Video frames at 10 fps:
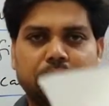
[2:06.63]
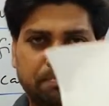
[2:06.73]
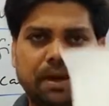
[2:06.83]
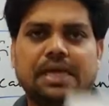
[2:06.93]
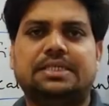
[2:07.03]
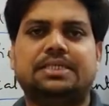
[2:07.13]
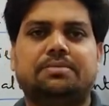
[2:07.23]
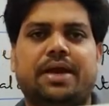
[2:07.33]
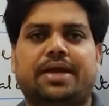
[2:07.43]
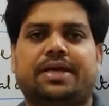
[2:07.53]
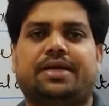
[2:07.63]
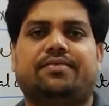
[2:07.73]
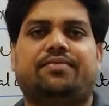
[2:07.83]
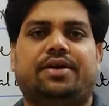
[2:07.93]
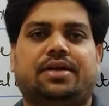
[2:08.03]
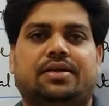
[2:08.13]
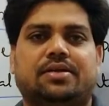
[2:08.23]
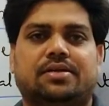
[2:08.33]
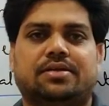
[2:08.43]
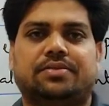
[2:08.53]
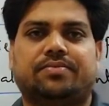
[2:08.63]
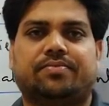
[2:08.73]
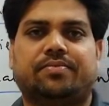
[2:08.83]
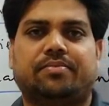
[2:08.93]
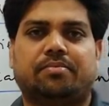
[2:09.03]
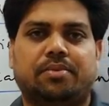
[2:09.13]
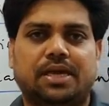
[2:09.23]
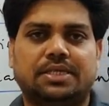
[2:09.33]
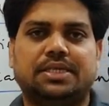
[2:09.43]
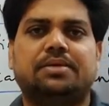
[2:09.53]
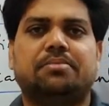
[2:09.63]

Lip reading: placed in magnetic field.